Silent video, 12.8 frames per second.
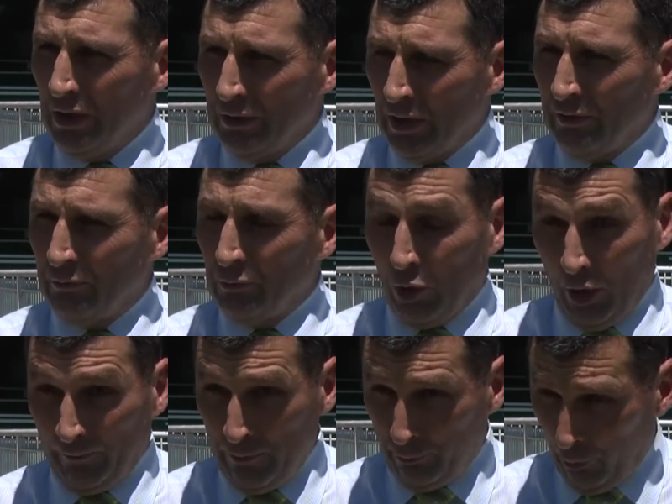a
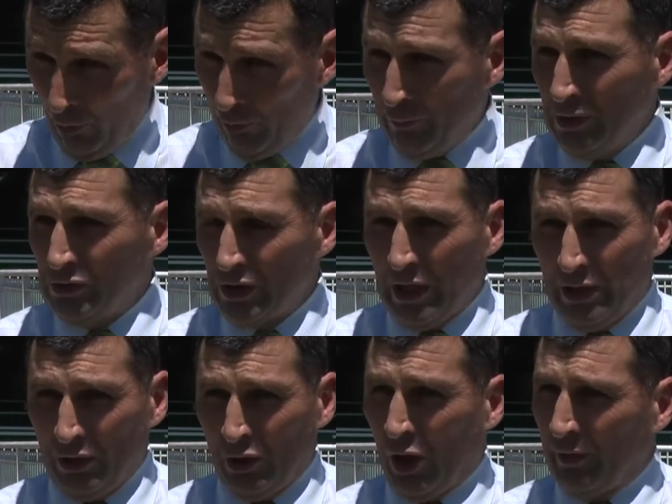lot of improvements
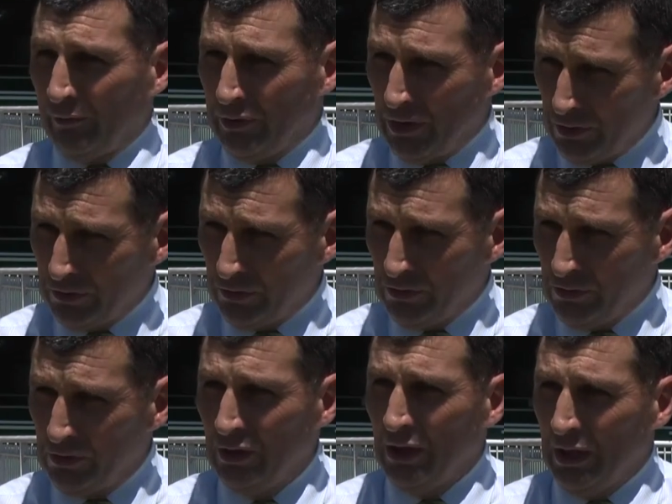and a lot of
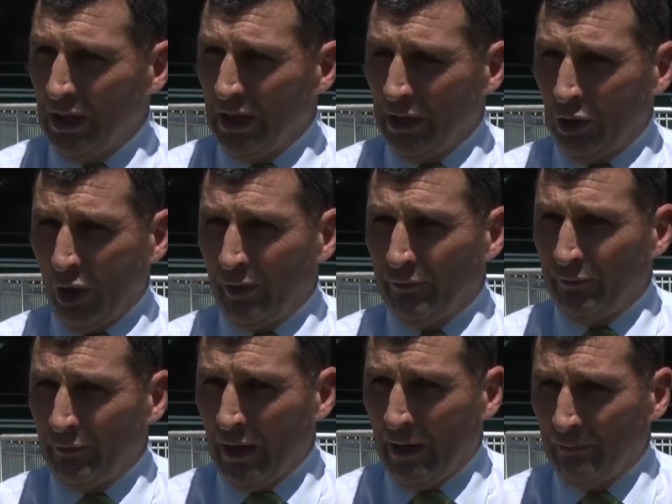additions and a lot
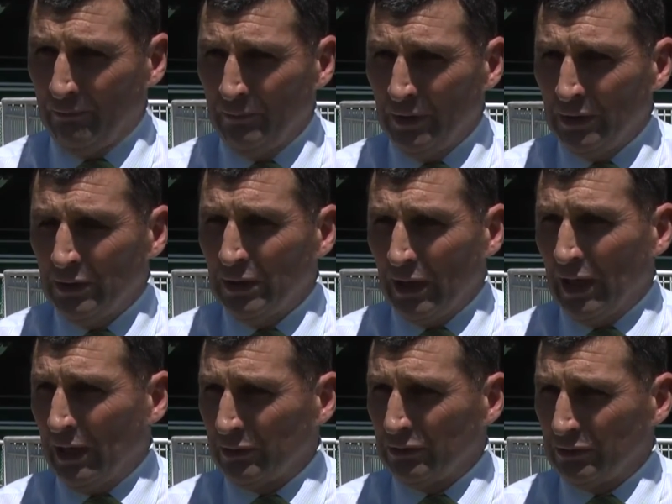of
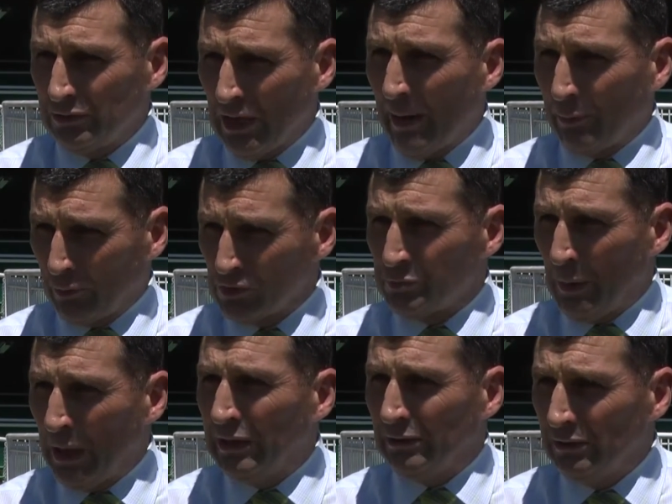capital
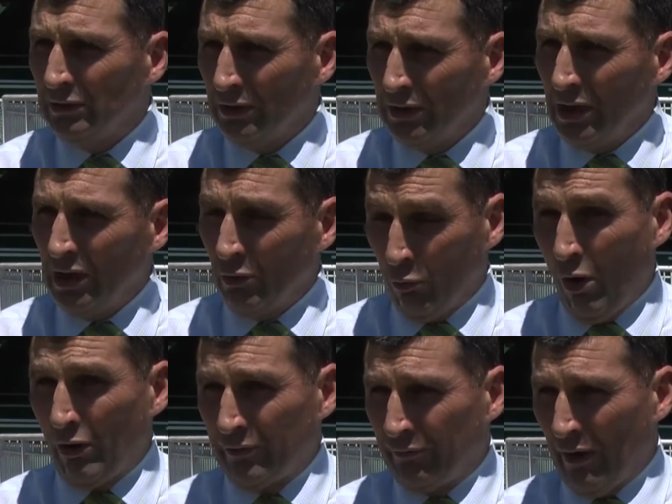spent here at
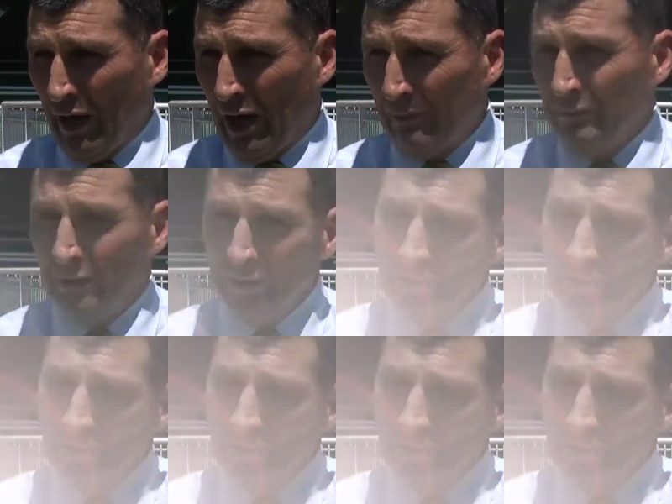Warwick Farm.